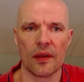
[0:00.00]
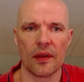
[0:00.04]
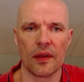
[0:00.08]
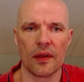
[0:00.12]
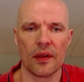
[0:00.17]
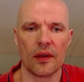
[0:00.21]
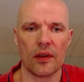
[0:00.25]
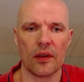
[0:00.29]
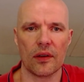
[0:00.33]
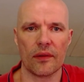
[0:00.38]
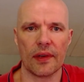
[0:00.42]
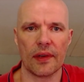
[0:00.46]

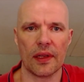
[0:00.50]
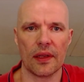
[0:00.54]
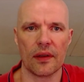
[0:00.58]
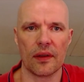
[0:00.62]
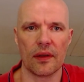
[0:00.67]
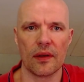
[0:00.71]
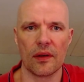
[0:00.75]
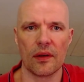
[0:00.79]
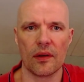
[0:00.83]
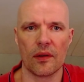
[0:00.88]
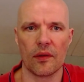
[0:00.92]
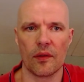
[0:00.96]
Oh well,
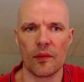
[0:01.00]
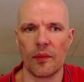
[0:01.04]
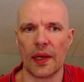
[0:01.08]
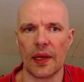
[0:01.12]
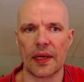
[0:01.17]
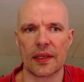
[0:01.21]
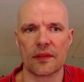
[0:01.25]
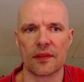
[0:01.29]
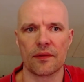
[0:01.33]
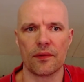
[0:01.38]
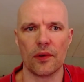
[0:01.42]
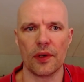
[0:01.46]

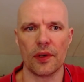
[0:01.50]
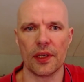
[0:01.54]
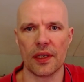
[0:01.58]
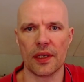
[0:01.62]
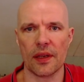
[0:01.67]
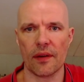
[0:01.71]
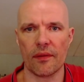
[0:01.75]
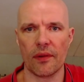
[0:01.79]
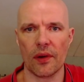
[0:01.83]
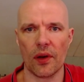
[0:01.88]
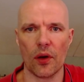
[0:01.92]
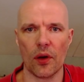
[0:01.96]
black's fully
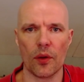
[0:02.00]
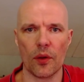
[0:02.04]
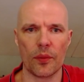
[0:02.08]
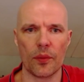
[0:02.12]
developed